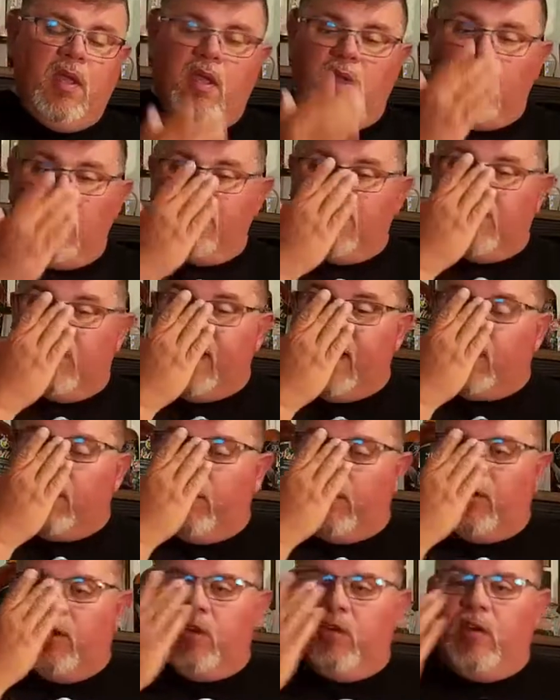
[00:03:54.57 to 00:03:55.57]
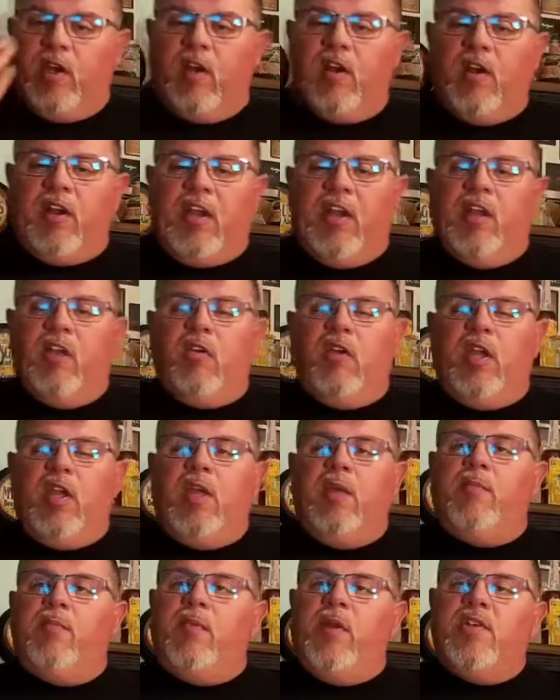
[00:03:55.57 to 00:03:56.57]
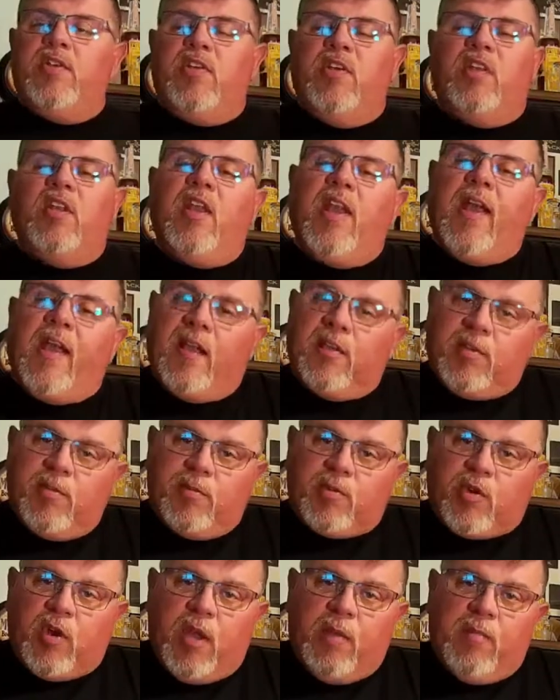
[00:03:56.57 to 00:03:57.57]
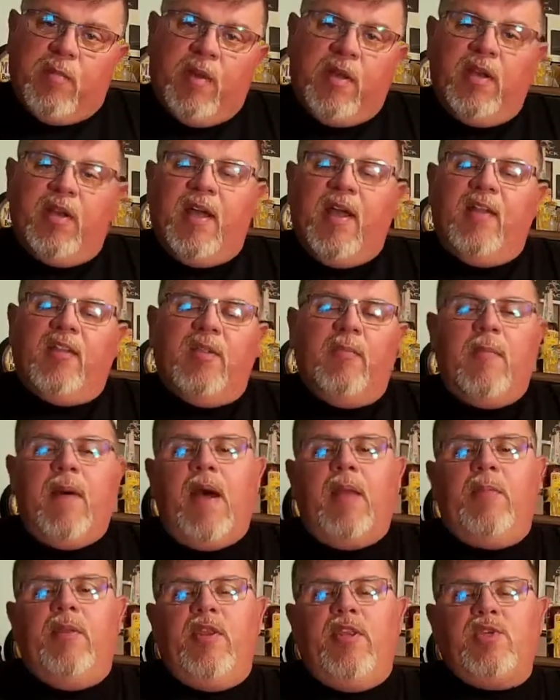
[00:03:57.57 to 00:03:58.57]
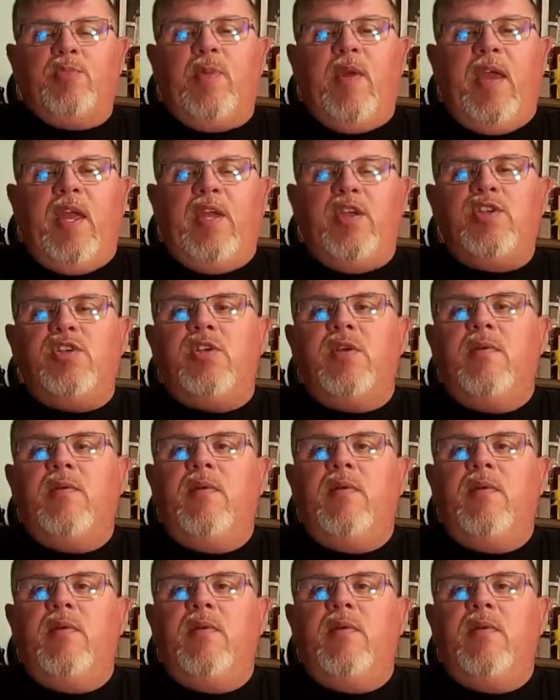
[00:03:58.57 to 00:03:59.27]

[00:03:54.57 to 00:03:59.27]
If you like what we do here on E&OE, please hit the like and subscribe button down at the bottom of this page.